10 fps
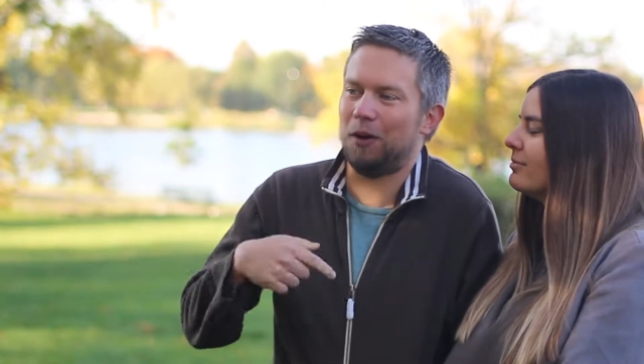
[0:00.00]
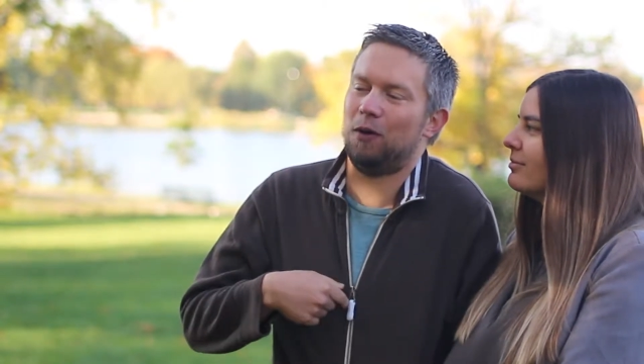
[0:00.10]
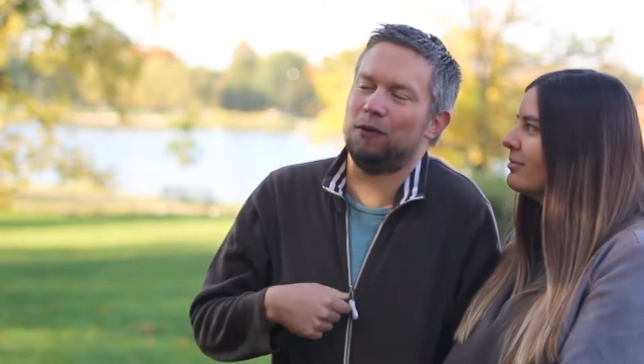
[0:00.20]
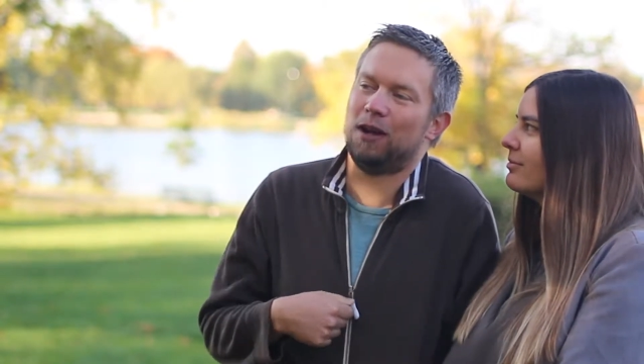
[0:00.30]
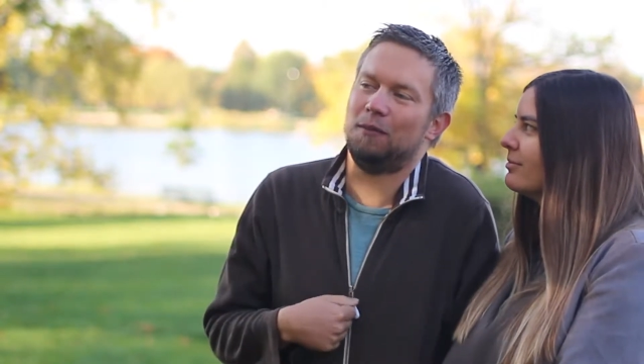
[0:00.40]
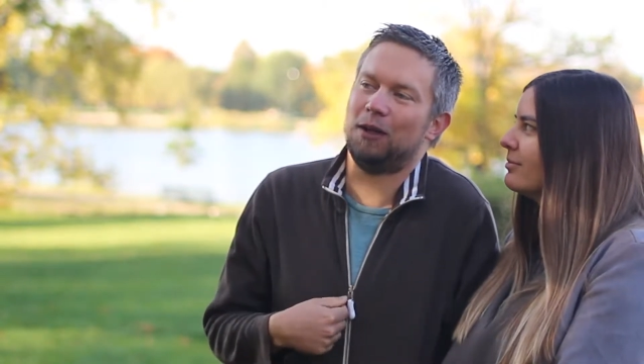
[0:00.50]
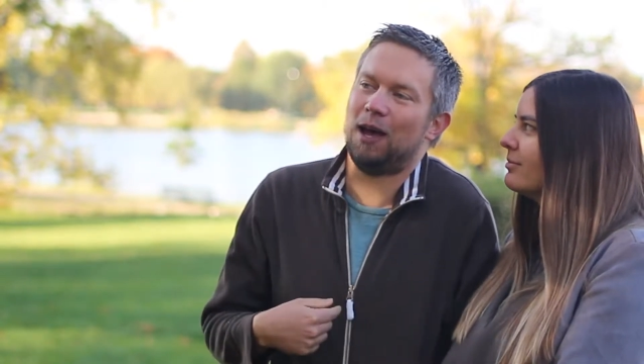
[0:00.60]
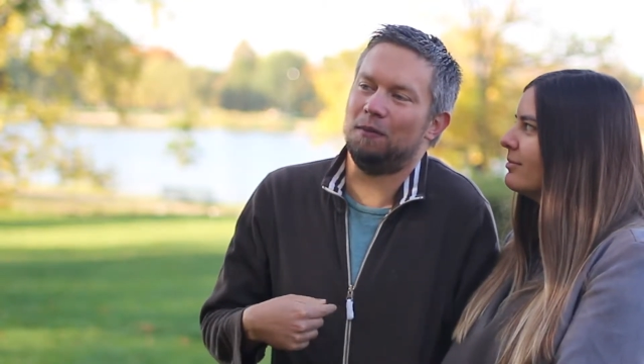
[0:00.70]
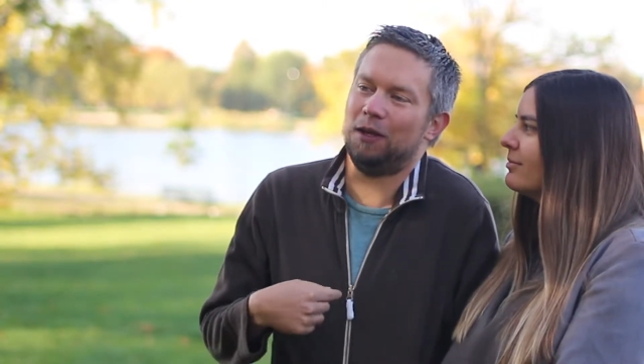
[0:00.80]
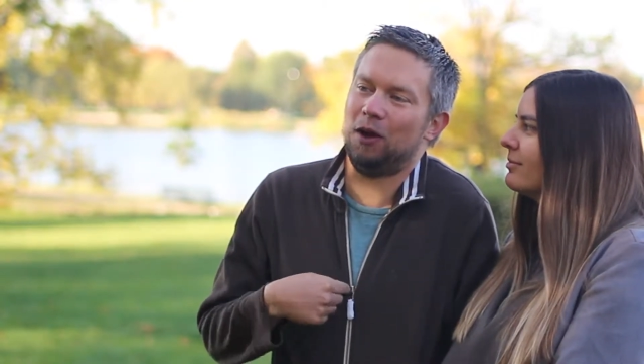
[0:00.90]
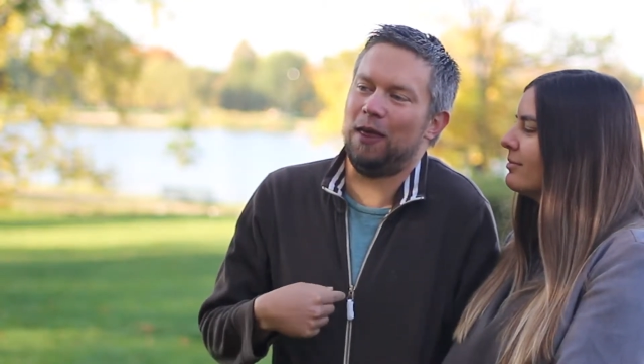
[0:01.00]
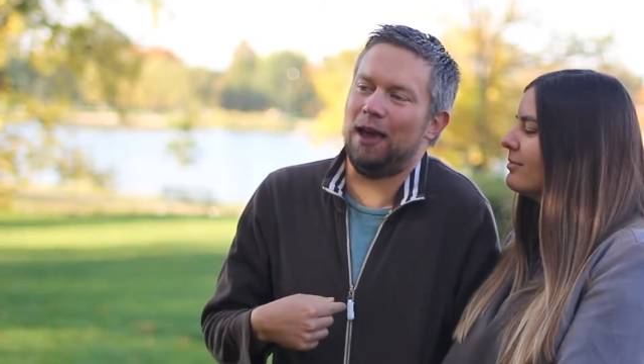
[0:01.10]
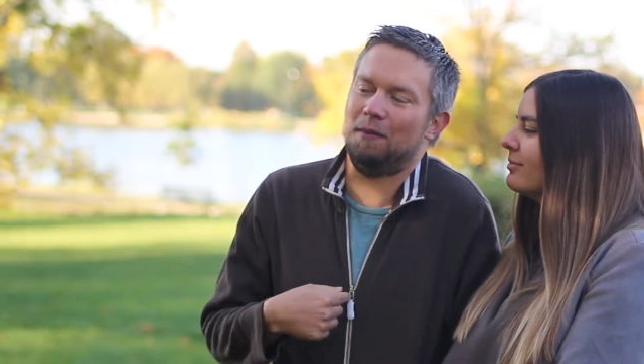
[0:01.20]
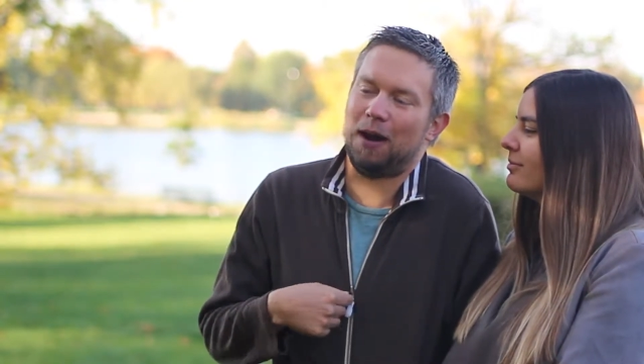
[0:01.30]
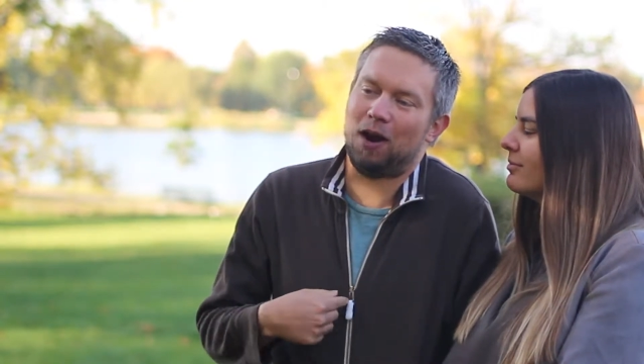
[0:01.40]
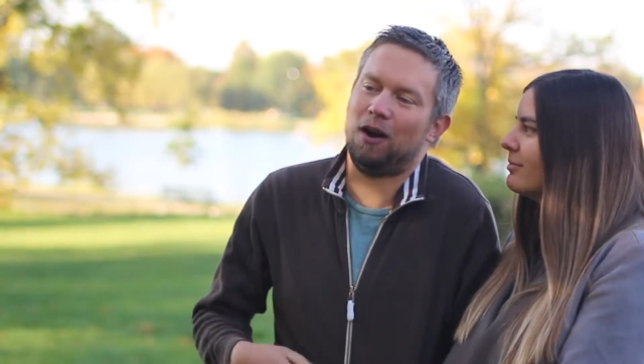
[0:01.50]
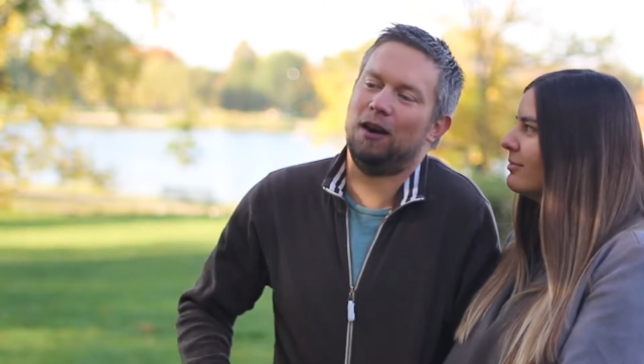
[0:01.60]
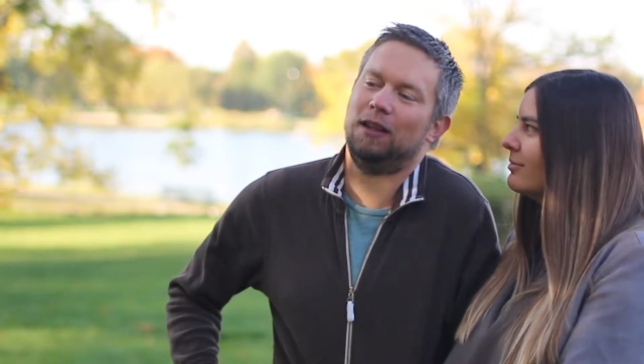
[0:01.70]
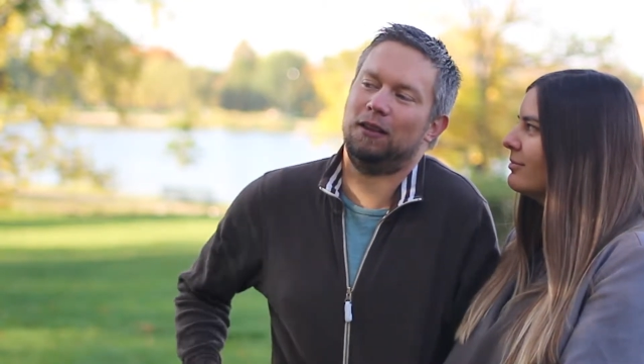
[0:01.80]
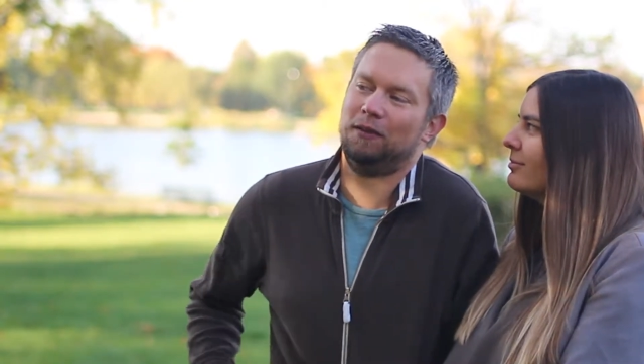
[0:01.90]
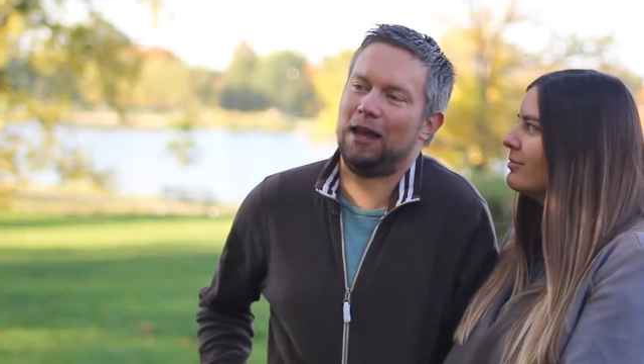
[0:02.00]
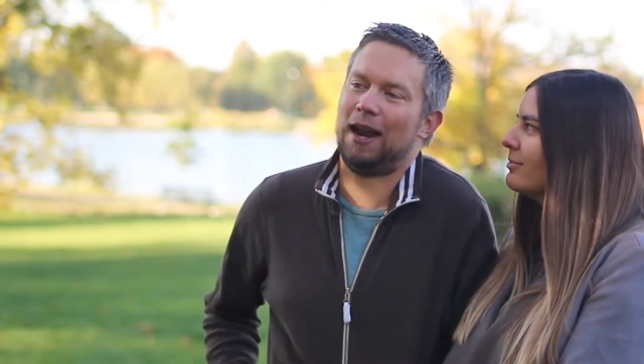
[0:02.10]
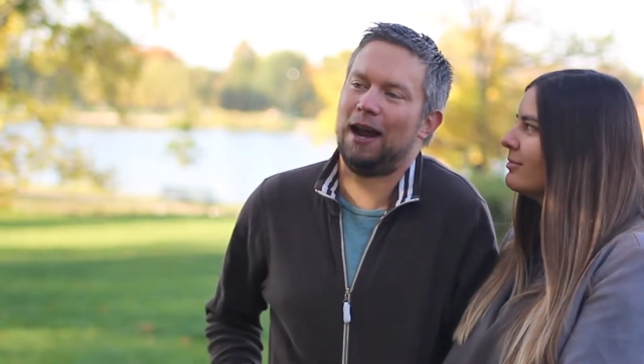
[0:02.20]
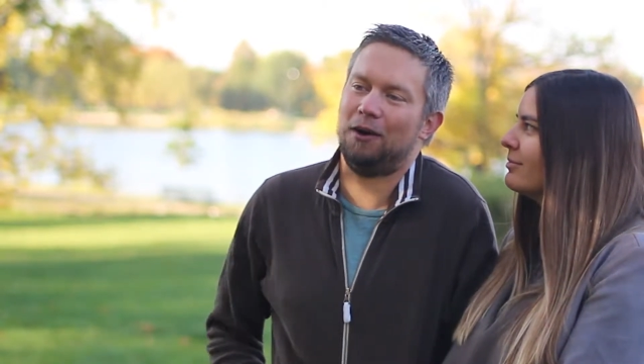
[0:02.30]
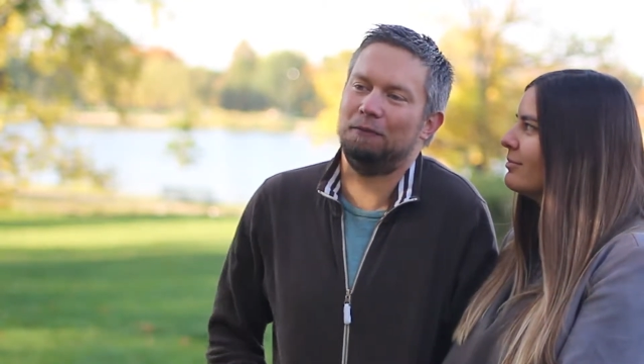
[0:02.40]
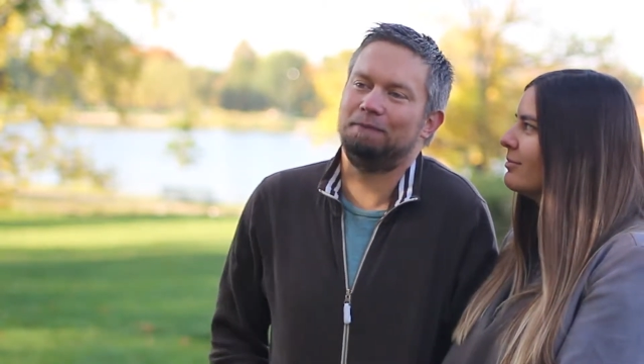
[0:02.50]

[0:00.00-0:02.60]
but Overcome really helped me know that in my heart and live that out.